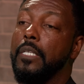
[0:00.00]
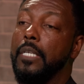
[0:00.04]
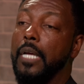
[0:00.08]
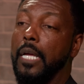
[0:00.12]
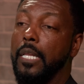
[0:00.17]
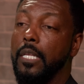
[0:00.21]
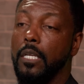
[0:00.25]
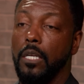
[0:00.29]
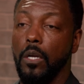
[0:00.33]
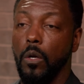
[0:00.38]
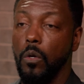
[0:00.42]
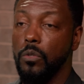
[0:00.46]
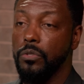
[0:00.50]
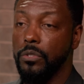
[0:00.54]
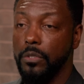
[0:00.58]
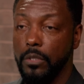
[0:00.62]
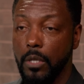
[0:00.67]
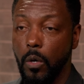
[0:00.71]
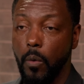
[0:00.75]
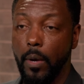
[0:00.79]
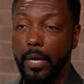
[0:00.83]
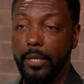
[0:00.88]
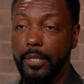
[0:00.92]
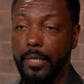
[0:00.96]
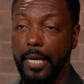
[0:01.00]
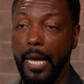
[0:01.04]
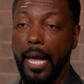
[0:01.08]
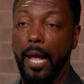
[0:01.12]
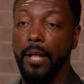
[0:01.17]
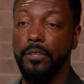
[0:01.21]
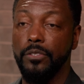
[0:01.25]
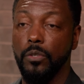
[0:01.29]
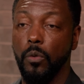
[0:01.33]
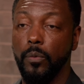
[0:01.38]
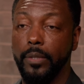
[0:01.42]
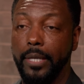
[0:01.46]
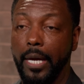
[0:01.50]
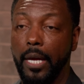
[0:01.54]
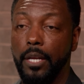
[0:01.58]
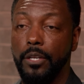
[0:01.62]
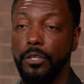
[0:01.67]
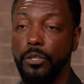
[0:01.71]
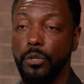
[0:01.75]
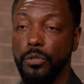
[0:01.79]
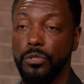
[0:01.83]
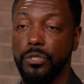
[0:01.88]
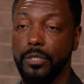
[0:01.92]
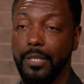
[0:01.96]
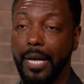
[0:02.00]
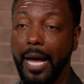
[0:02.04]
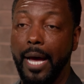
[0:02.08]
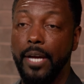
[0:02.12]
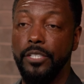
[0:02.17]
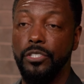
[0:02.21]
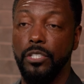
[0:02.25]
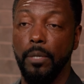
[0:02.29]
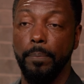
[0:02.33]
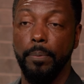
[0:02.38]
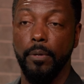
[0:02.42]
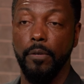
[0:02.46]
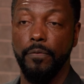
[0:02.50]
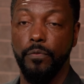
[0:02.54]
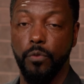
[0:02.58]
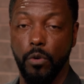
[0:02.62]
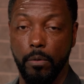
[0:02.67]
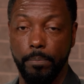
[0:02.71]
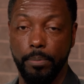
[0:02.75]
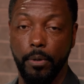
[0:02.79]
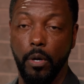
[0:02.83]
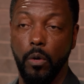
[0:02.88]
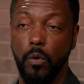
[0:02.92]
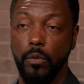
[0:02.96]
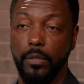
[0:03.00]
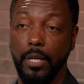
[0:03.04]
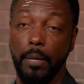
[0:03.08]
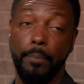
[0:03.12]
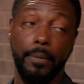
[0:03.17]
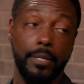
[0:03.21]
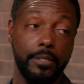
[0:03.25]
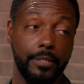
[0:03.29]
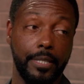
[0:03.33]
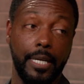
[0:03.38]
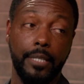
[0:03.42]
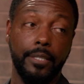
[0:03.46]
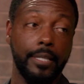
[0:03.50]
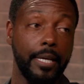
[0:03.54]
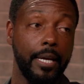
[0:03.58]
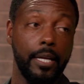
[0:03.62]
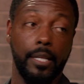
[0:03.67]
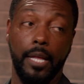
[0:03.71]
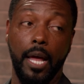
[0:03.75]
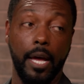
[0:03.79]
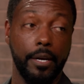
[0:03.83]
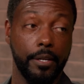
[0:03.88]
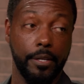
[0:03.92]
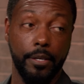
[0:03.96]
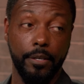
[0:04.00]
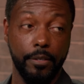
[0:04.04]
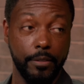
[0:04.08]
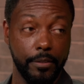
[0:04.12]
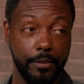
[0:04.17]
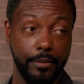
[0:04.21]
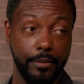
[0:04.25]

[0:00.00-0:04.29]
And he goes, no, I can't. So get in your skyship and forebode. That means get the hell out of here.